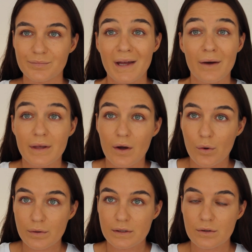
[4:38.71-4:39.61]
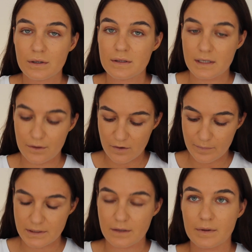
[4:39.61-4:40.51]
Now, the only new concealer I
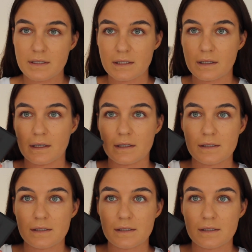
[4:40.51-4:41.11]
picked up recently